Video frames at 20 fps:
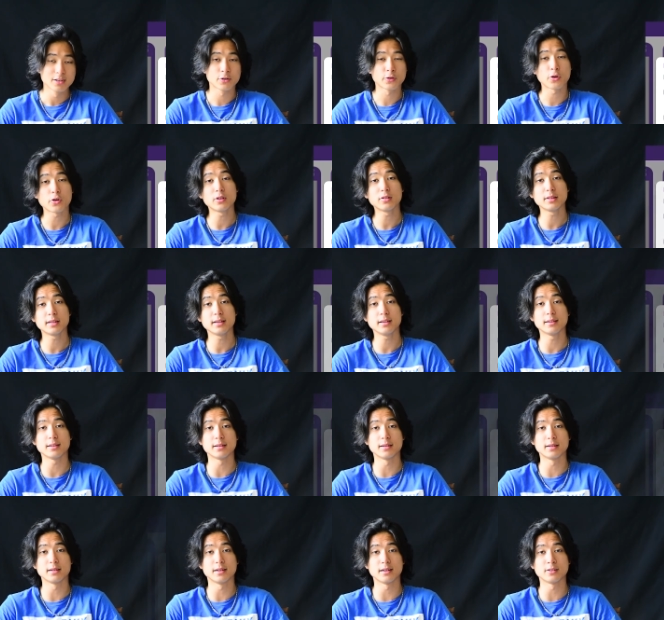
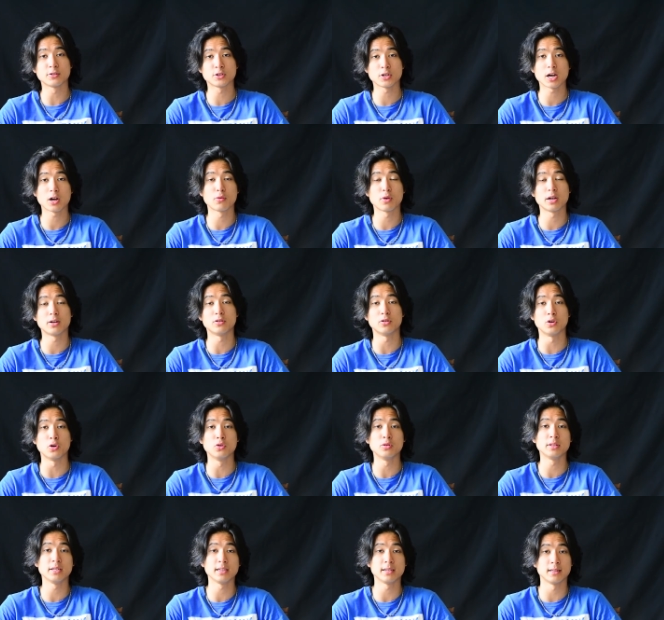Currently, Shout Around
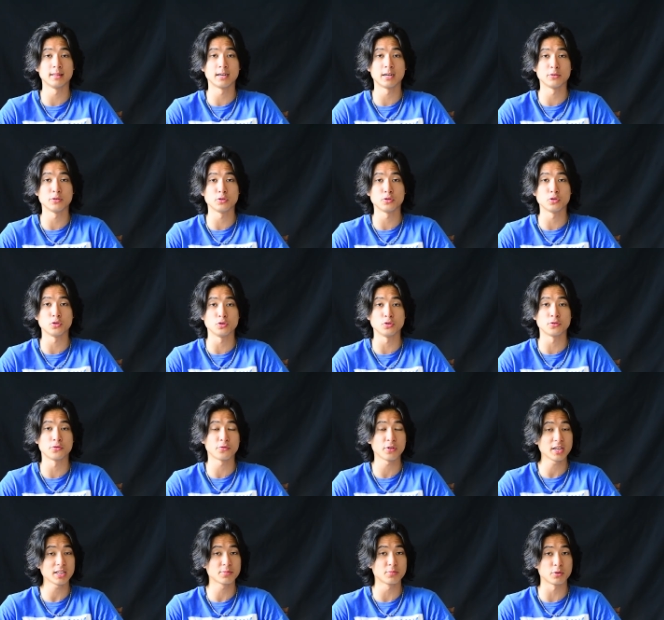only allows you to
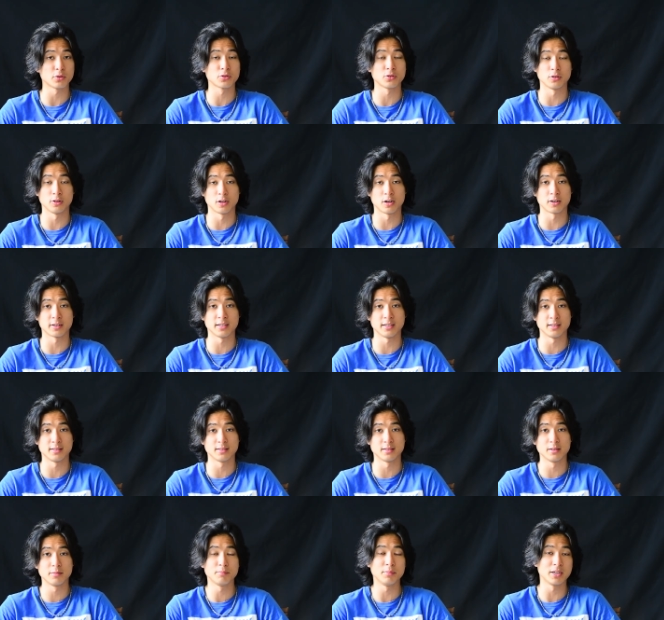use Facebook to log
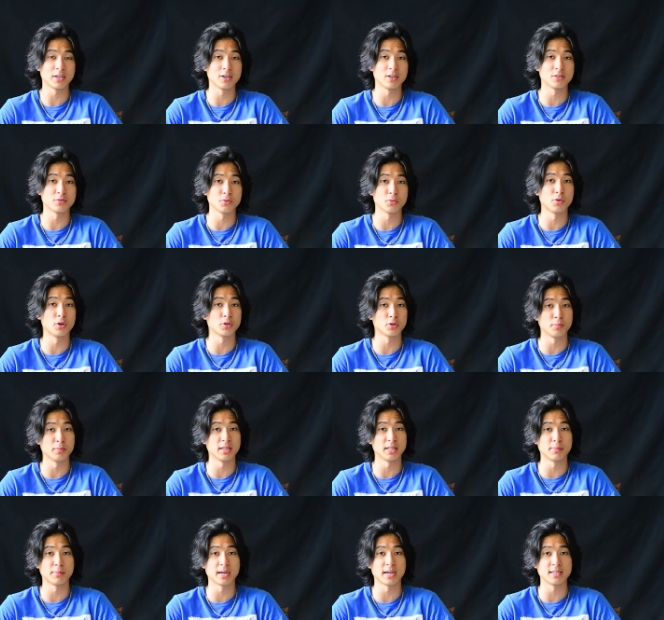in because we want
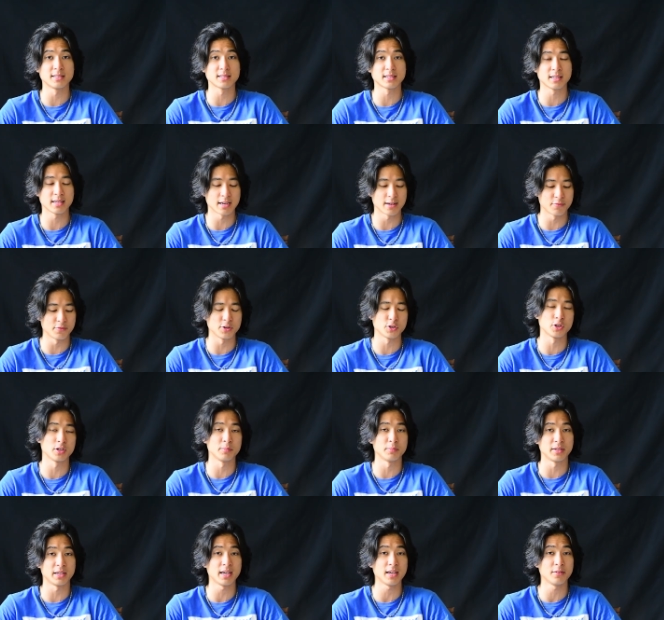to minimize
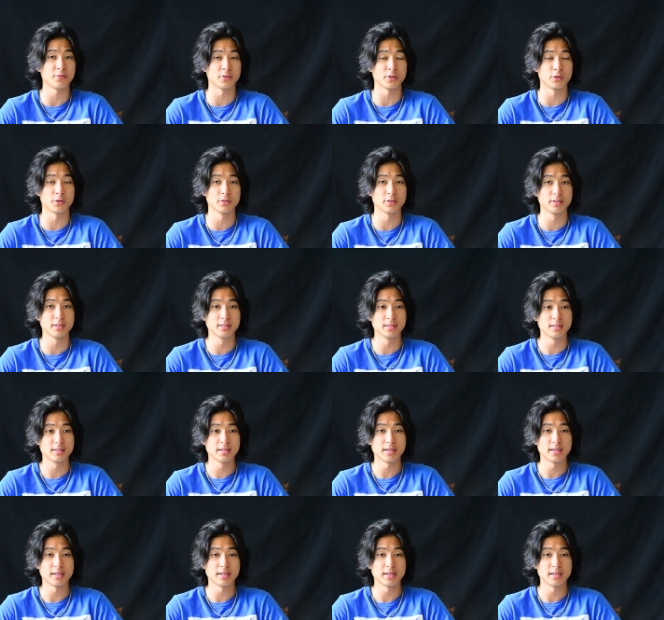catfishing behavior,